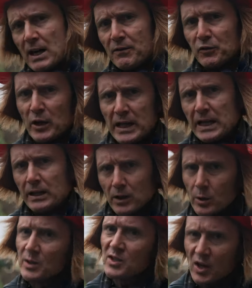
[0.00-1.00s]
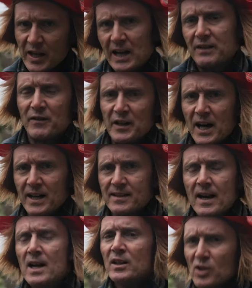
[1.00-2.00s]
Out for a Hero until the end of the night,
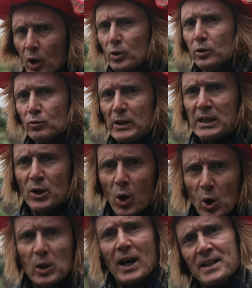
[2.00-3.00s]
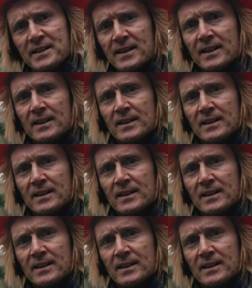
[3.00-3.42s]
Total Recall, and.